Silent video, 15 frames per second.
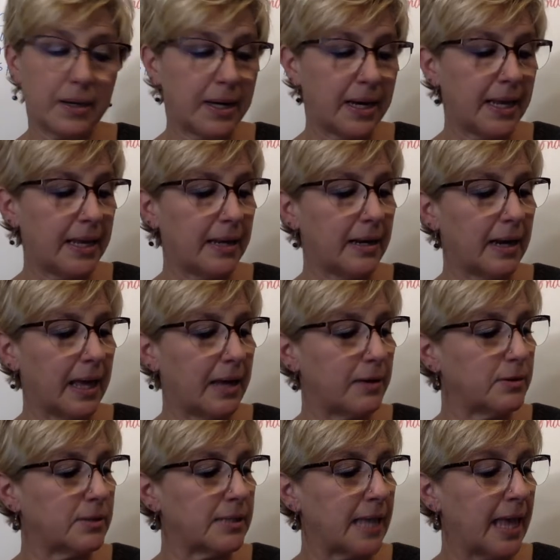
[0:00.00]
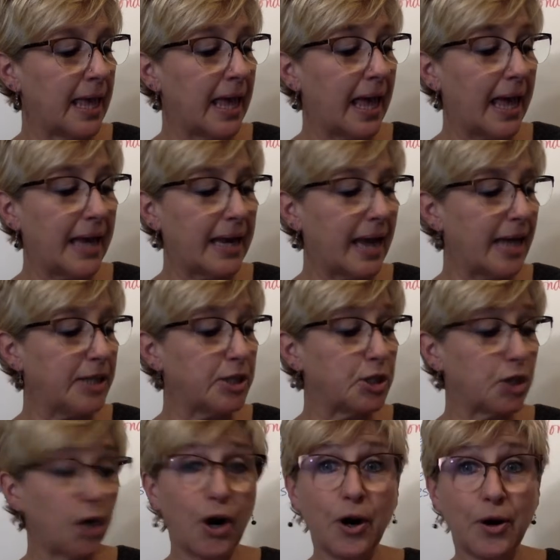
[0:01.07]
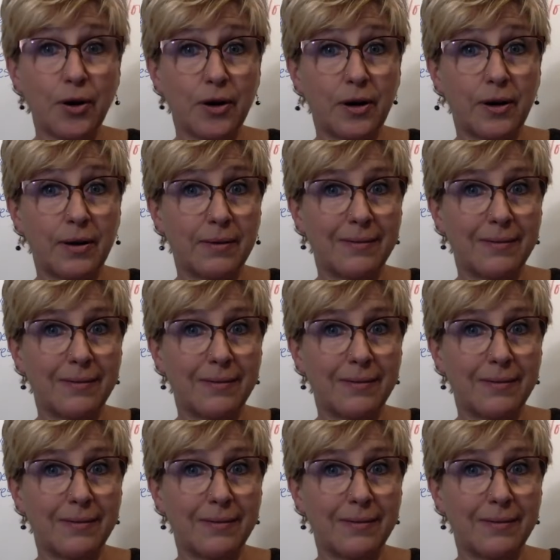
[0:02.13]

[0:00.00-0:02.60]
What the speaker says: neat letters, and I churned.